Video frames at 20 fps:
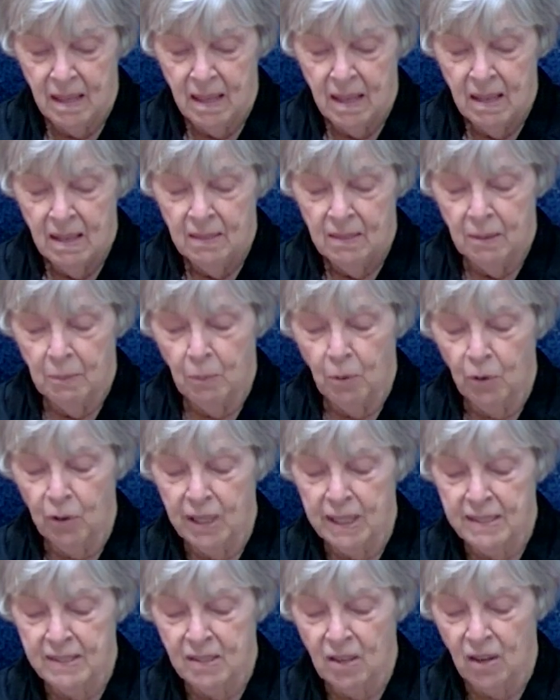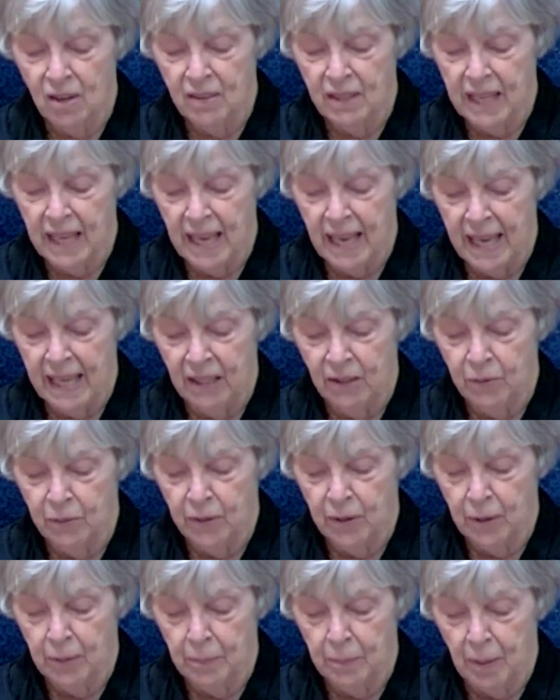The more he saw, the
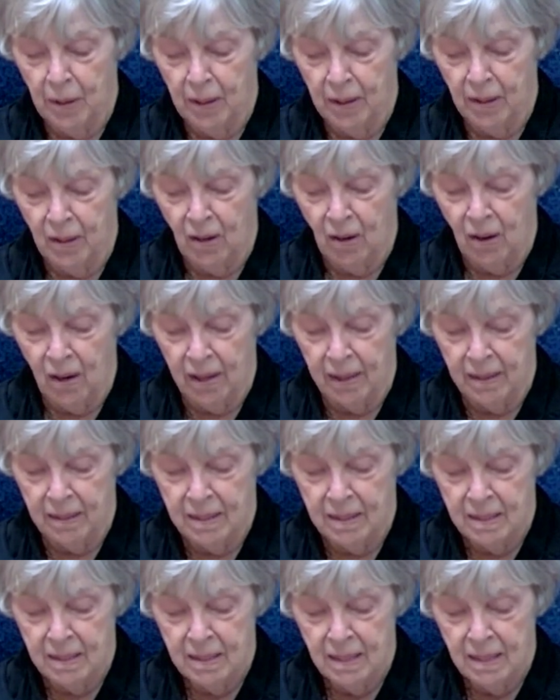angrier Mark got,